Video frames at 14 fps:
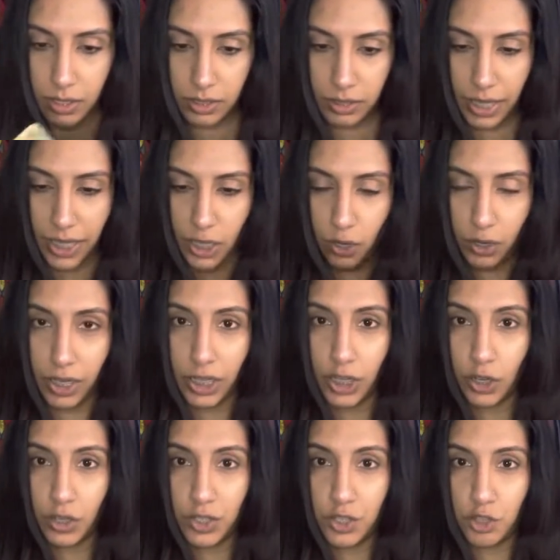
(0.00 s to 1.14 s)
like your
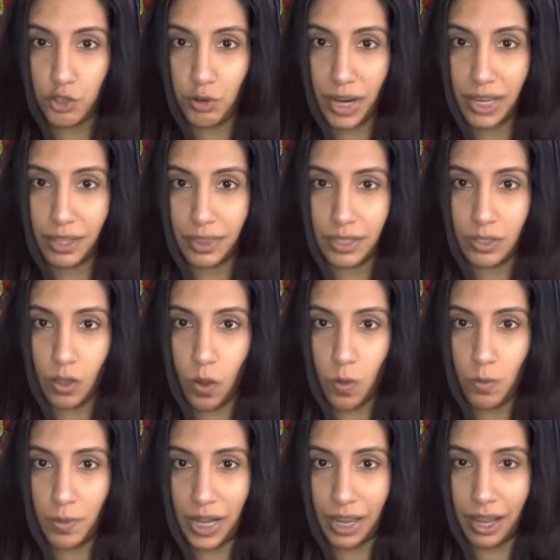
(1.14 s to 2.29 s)
your strength is
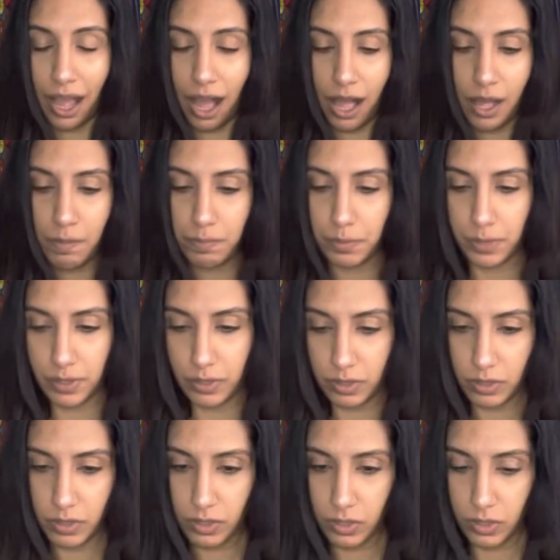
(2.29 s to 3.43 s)
opening up.
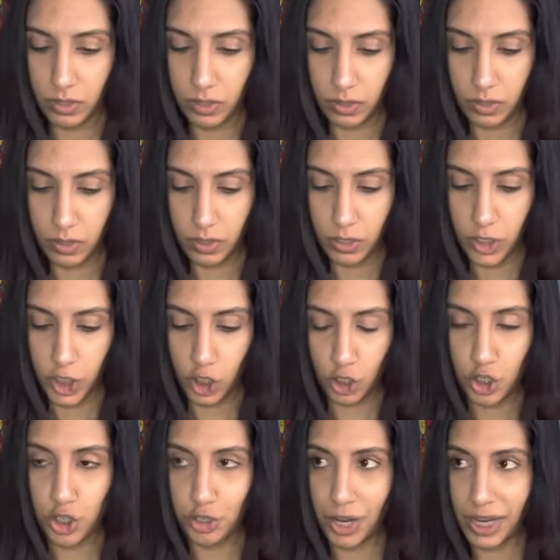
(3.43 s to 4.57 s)
Your
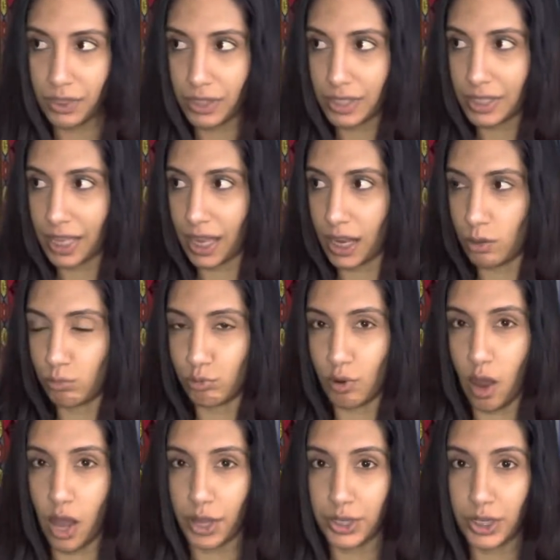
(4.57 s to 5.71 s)
strength is getting
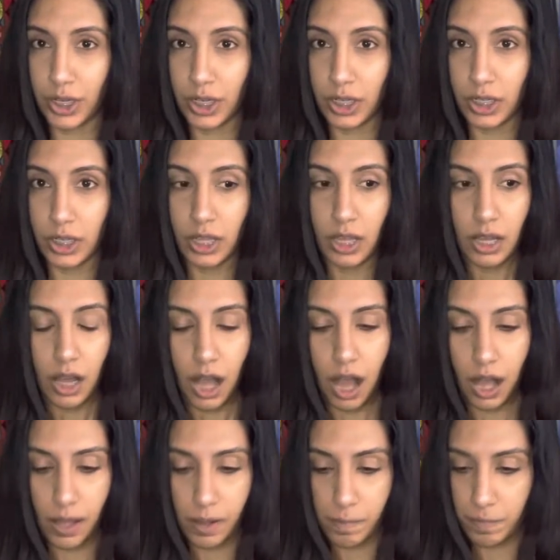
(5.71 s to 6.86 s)
broader
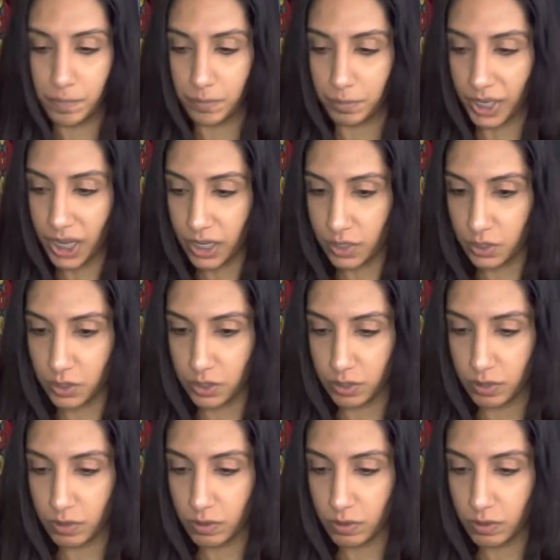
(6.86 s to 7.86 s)
um, because